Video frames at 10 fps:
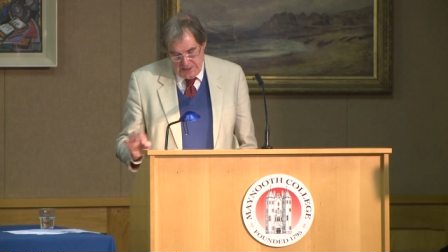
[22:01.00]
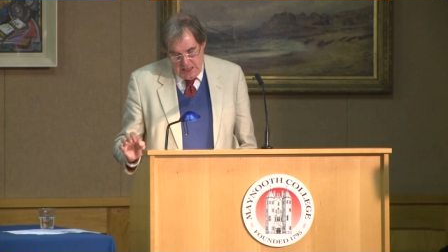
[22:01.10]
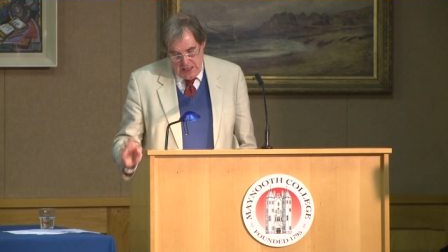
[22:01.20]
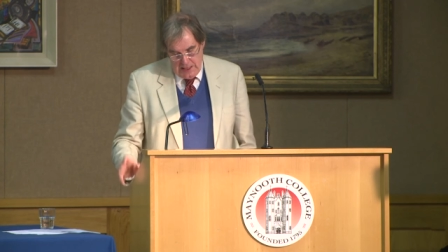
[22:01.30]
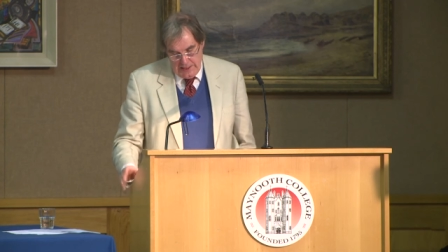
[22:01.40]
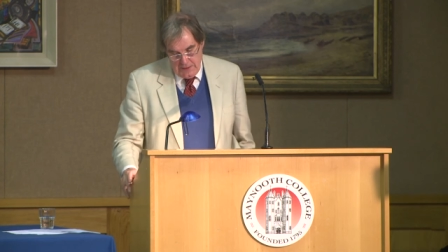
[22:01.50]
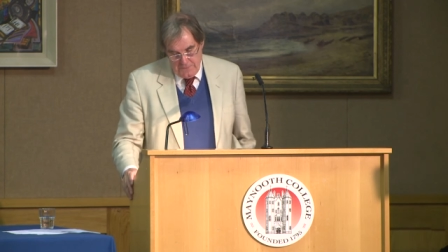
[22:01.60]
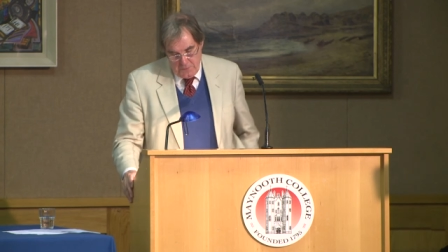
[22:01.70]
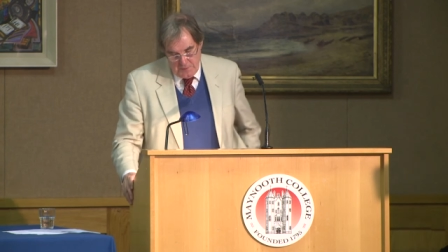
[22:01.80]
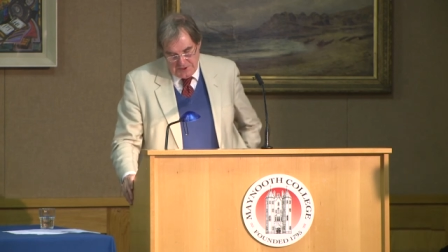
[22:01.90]
but highly
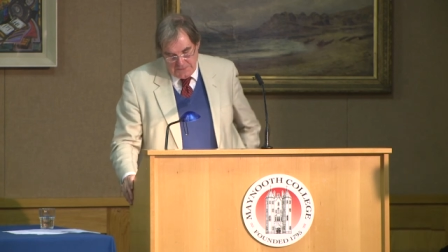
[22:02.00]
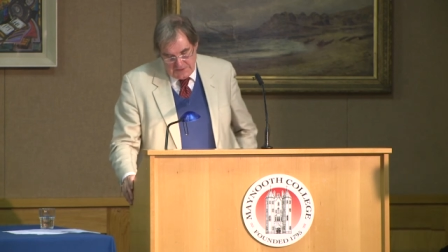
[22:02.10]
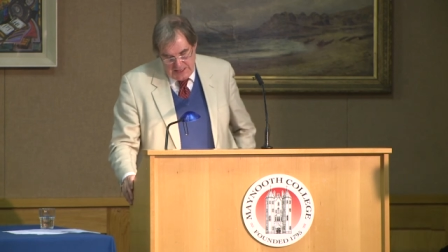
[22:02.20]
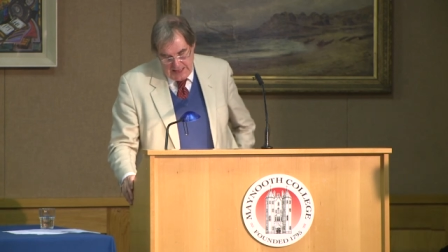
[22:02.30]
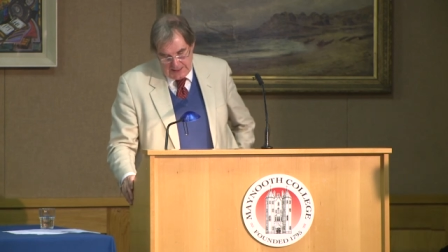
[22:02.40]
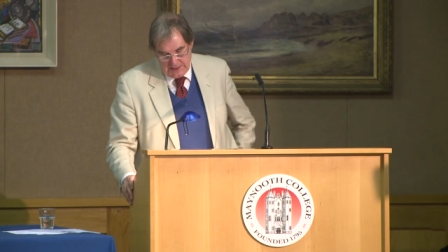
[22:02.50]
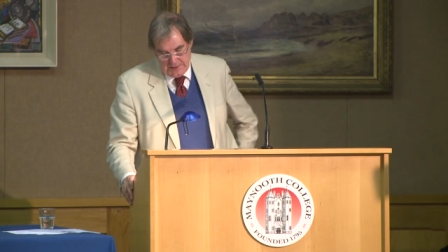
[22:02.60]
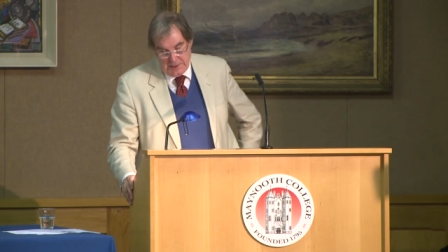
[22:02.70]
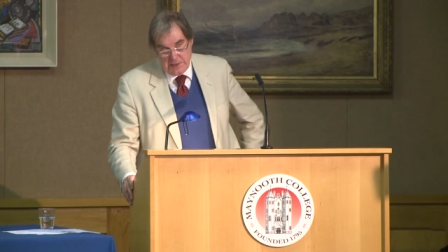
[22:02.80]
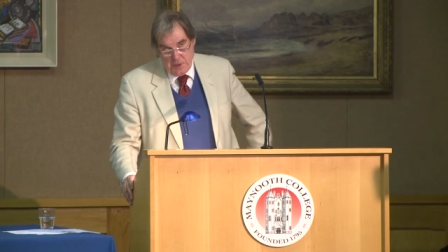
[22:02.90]
informative
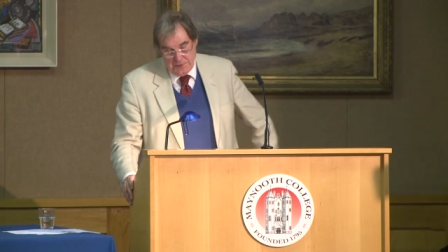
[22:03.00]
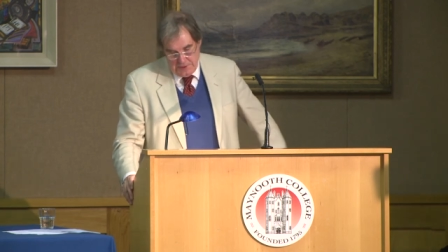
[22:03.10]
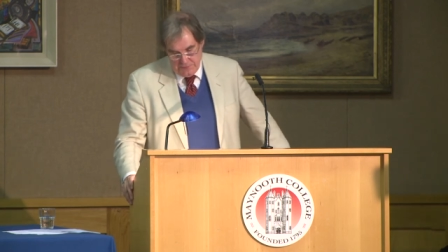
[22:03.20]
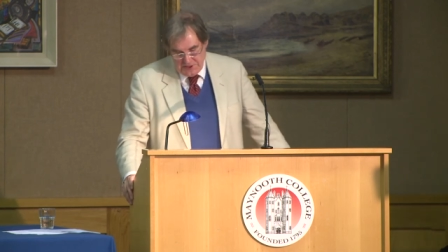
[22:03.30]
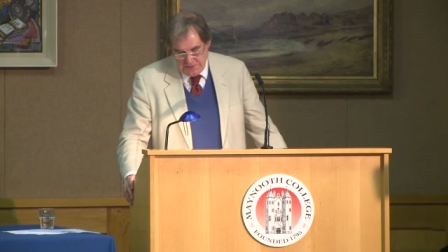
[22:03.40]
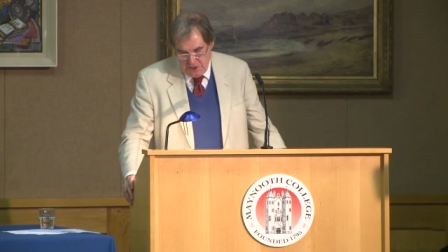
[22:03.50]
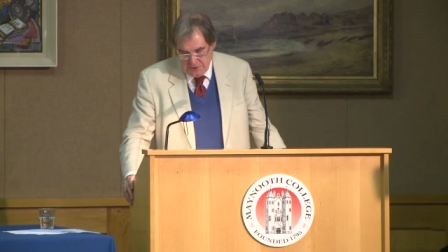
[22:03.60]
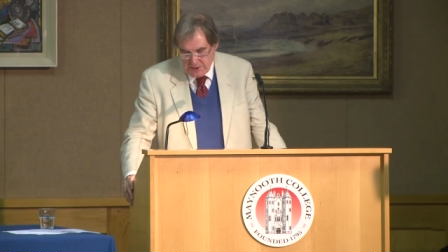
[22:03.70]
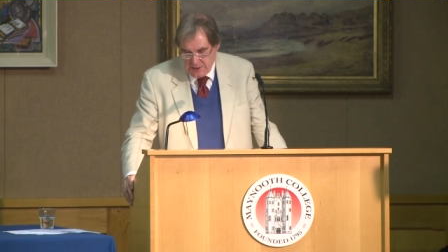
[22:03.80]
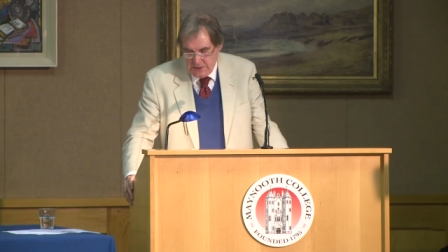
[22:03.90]
text that he wrote in
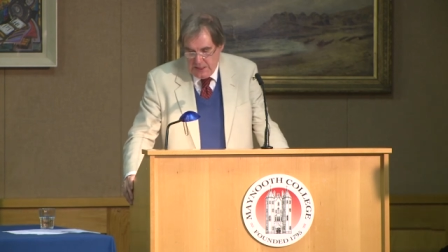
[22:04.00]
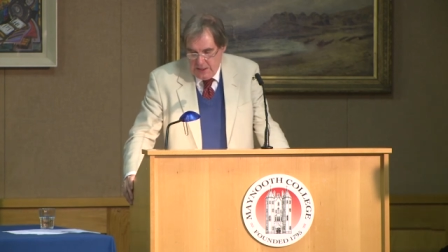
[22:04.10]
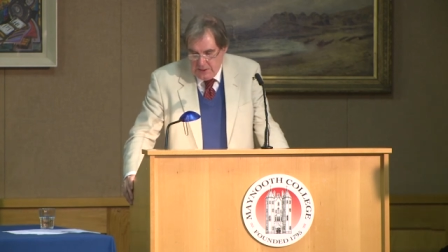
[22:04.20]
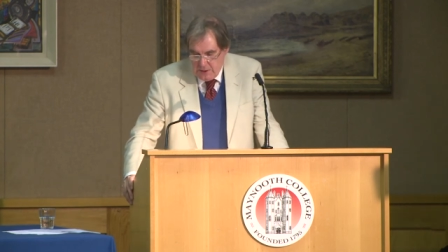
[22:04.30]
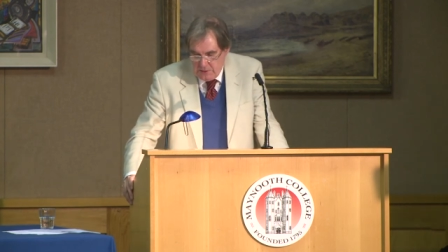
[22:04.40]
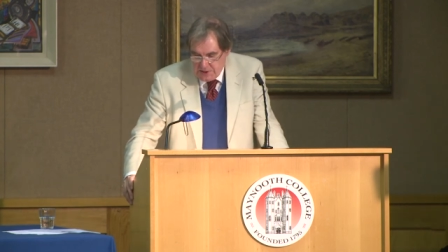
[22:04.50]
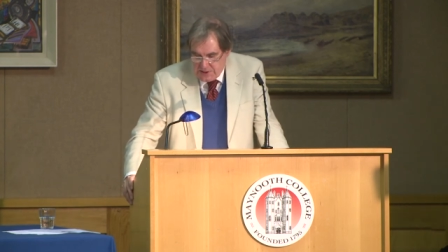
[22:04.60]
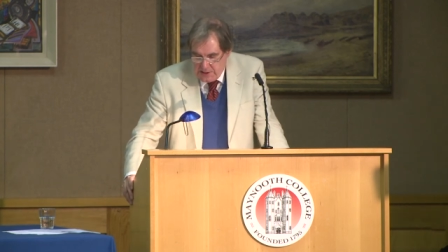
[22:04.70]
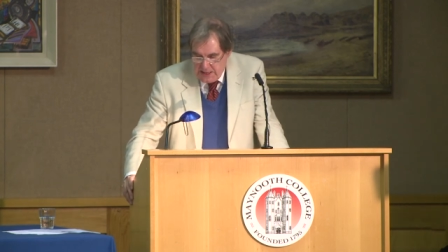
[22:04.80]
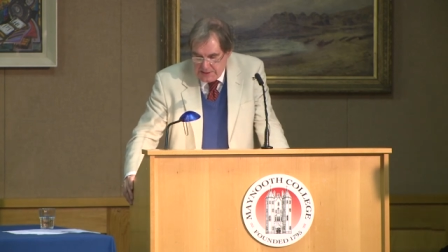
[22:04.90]
response, known
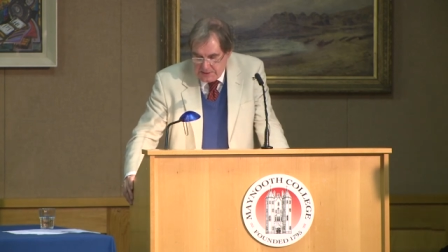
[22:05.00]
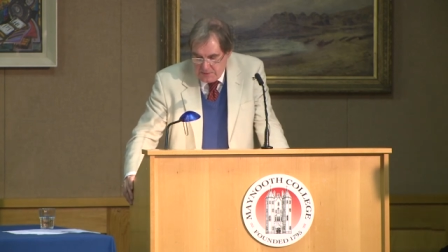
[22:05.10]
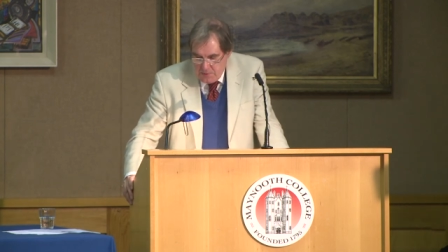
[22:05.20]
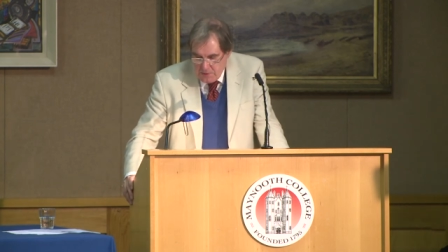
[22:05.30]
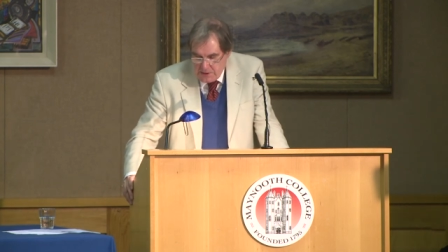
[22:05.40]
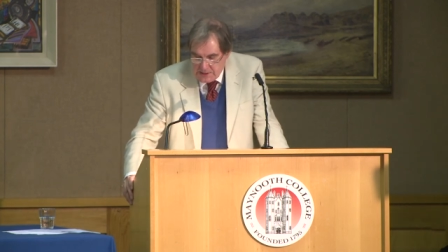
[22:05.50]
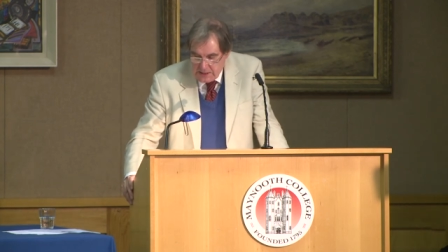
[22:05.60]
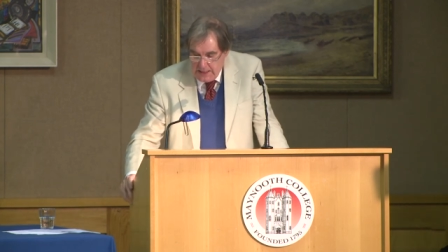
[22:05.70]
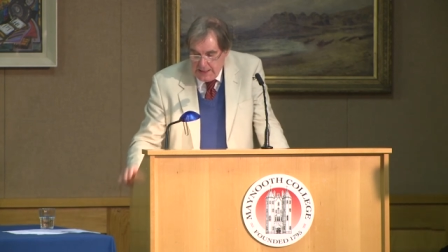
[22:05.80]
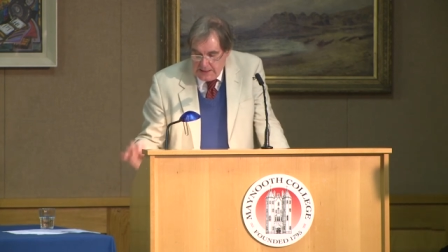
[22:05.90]
as the Letter to Maurice,
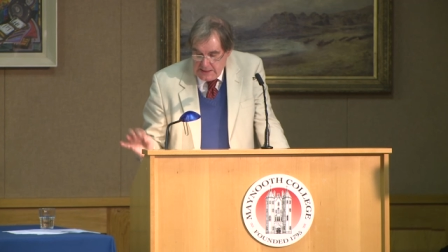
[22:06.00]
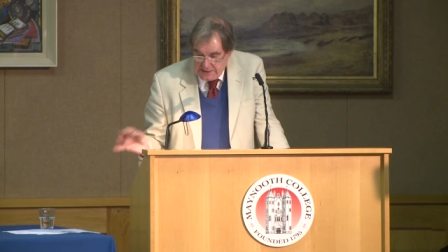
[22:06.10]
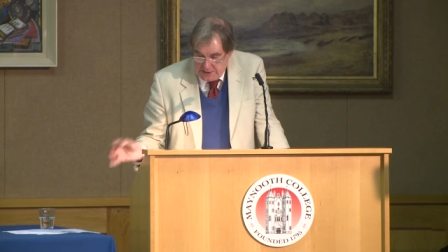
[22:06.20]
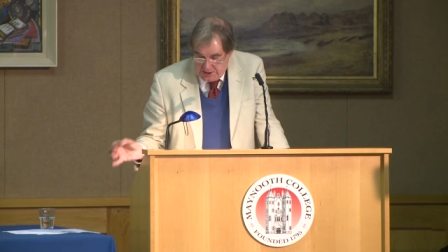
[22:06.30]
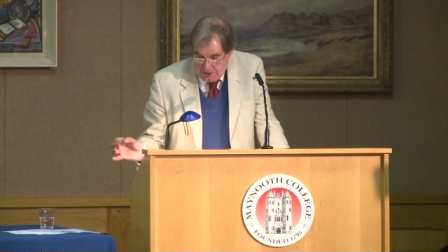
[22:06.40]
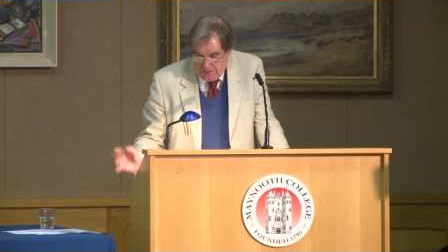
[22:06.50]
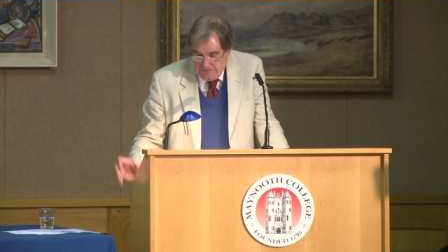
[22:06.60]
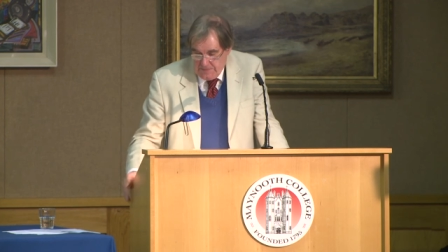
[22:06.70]
he did so,